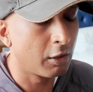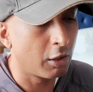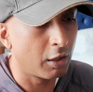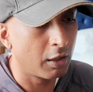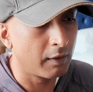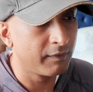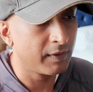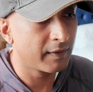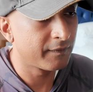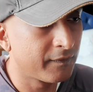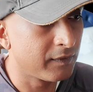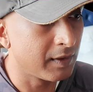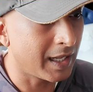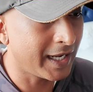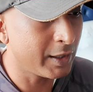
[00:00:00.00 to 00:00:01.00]
of
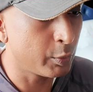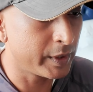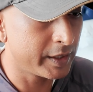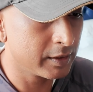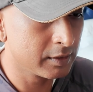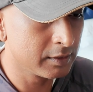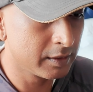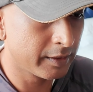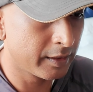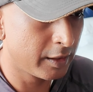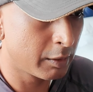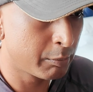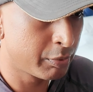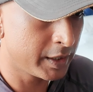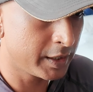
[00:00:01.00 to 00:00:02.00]
Flywheel.
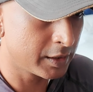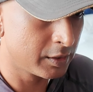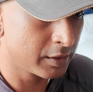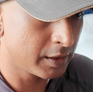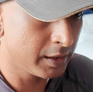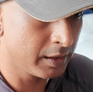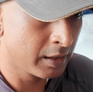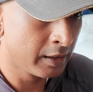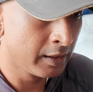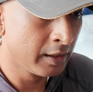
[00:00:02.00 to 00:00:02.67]
They're pretty good.